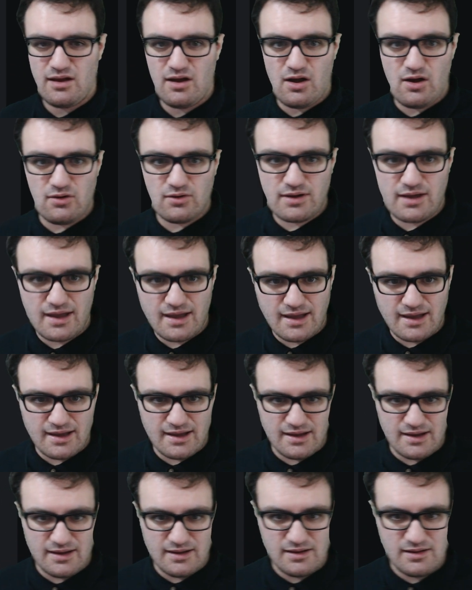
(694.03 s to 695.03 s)

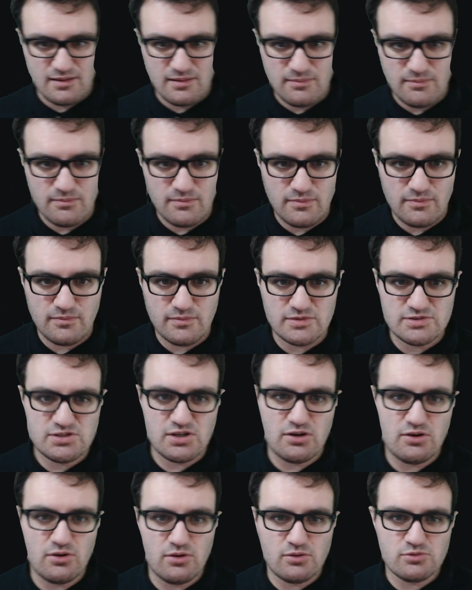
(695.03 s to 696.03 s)
Okay.
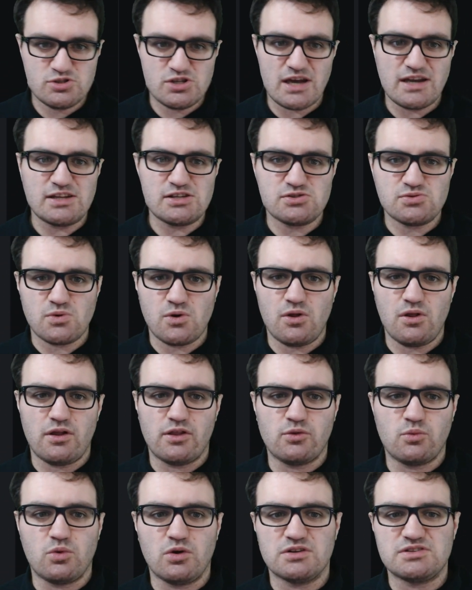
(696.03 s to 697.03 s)
So China's role on
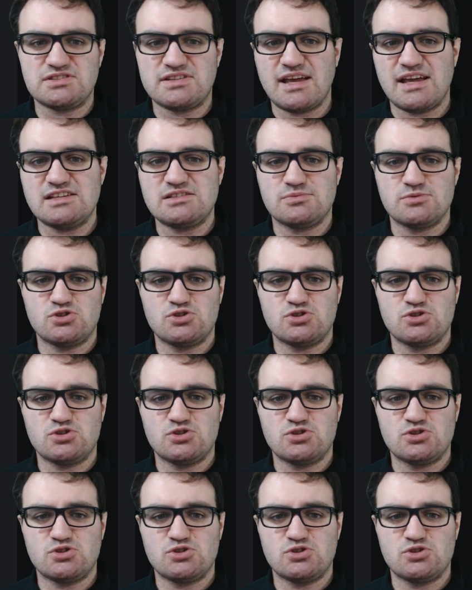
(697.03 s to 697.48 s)
the world stage,